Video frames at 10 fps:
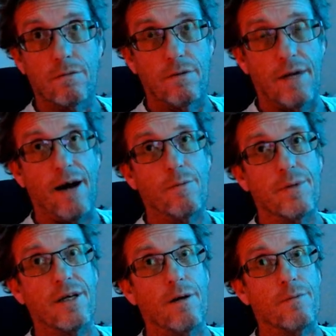now
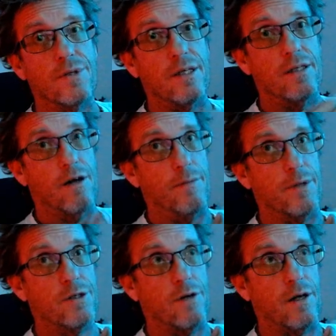becomes the
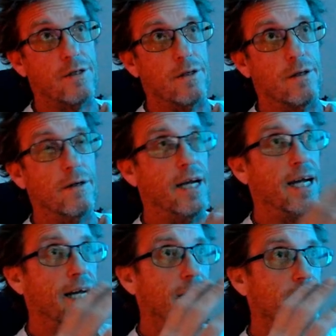atomic structure.
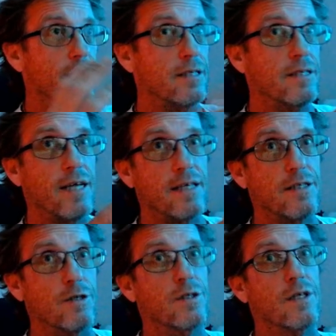And this
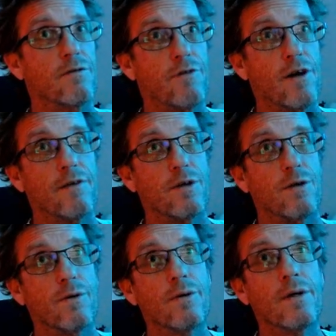test you see in front of
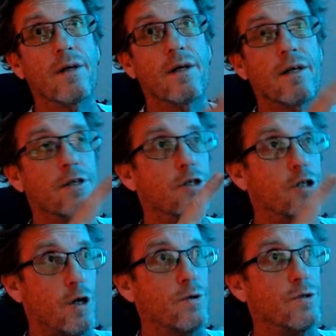you
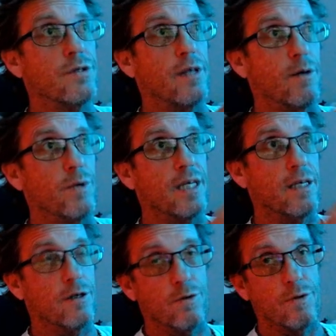shows that we can
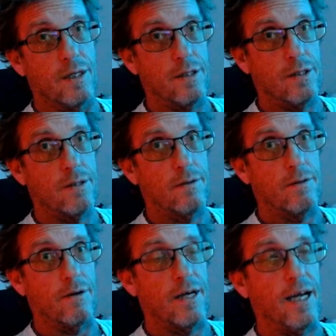do this.
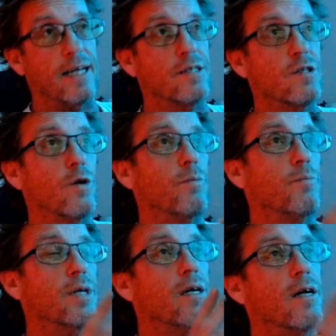Okay, so
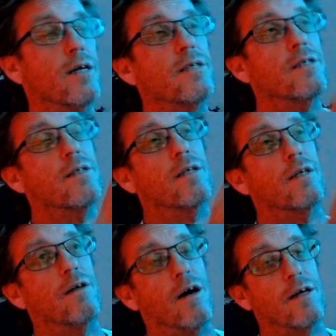because the
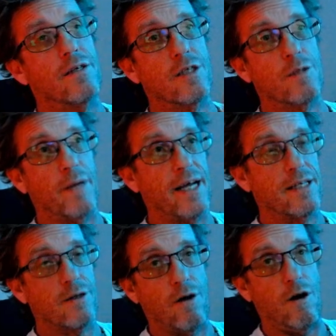Gaussian
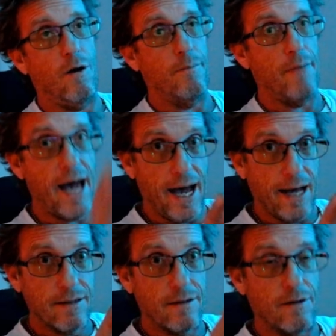splats are all
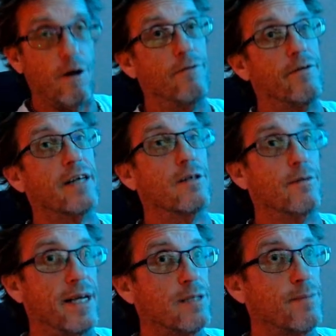math, they're all
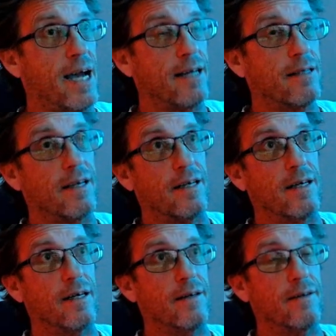vector-based math, like
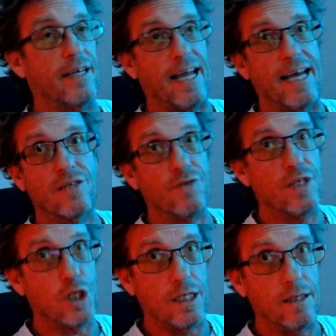a
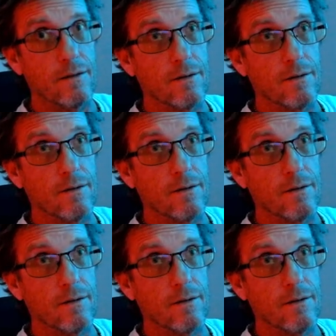SVG,